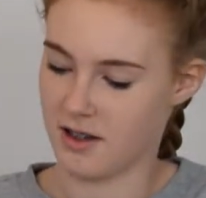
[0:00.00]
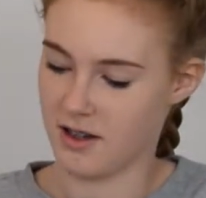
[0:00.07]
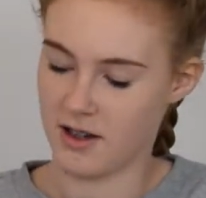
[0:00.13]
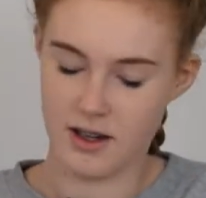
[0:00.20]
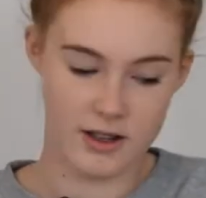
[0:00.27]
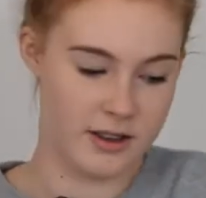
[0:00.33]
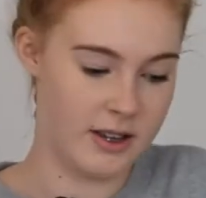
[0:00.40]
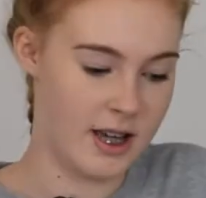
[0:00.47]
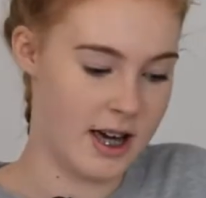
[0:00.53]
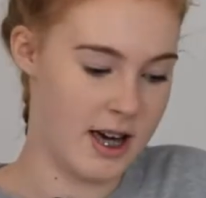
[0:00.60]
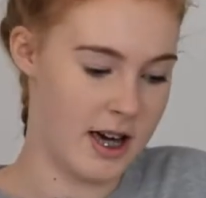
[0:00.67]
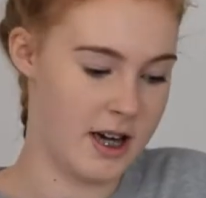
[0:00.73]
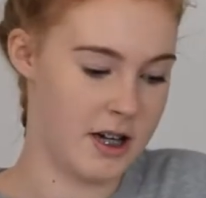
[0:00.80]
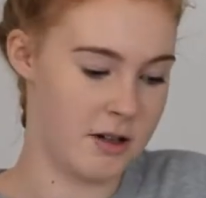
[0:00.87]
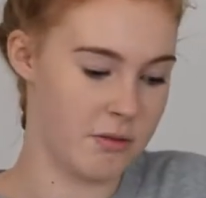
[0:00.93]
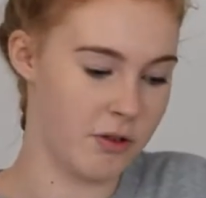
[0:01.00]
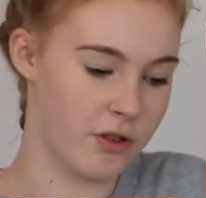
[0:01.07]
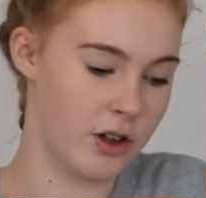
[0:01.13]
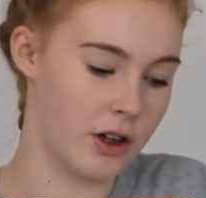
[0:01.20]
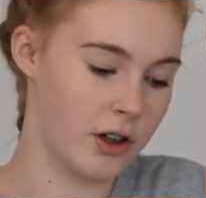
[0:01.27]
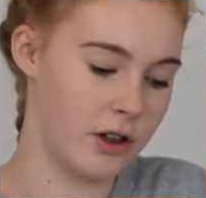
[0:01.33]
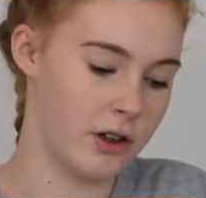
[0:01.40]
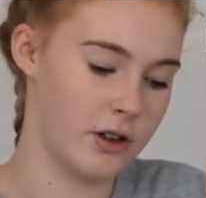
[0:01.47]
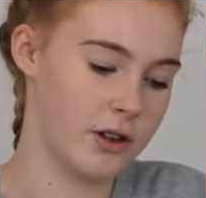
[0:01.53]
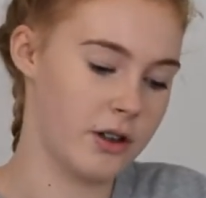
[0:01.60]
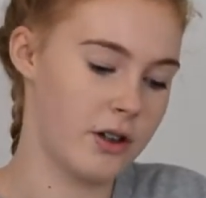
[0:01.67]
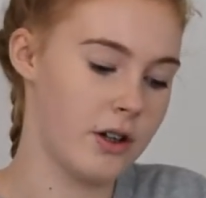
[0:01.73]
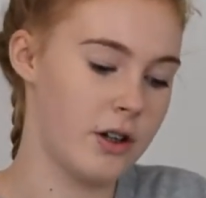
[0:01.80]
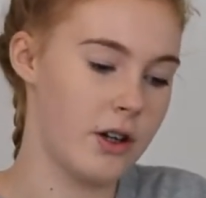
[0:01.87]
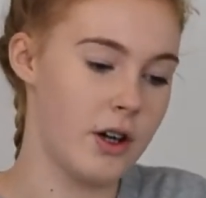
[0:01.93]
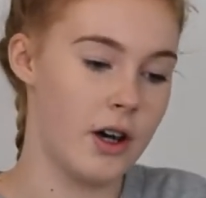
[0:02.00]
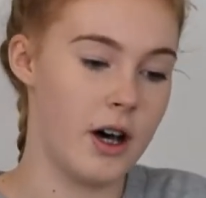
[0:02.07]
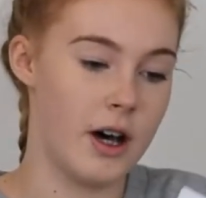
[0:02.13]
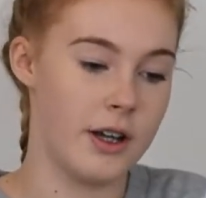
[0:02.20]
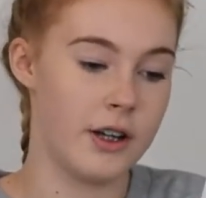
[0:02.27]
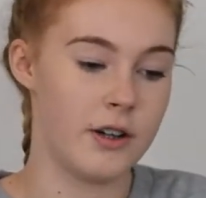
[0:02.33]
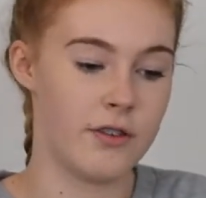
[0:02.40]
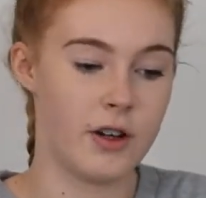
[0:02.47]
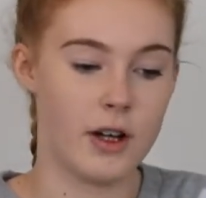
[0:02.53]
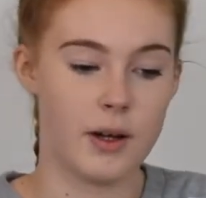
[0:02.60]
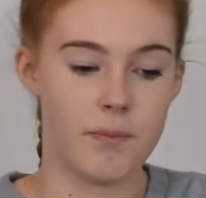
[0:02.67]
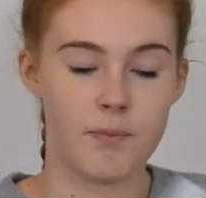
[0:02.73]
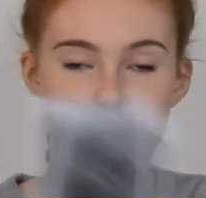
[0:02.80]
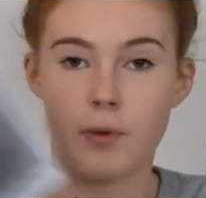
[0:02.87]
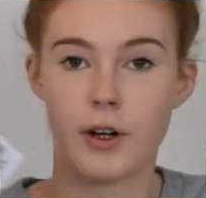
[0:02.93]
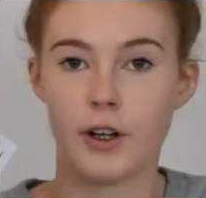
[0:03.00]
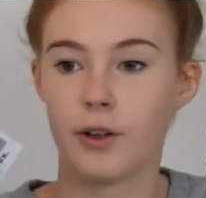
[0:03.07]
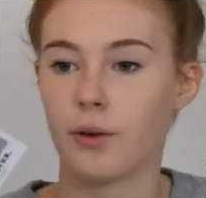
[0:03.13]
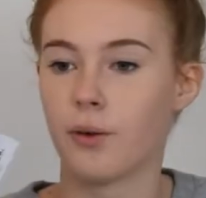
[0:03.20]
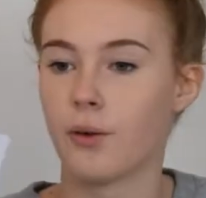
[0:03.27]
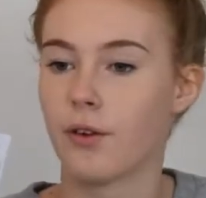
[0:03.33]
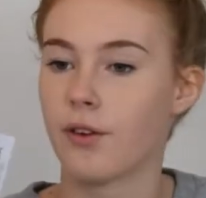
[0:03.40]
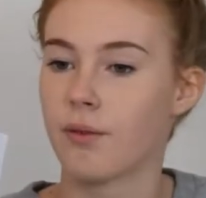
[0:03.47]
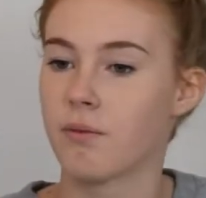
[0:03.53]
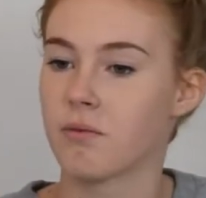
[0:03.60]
And then we've got another one of those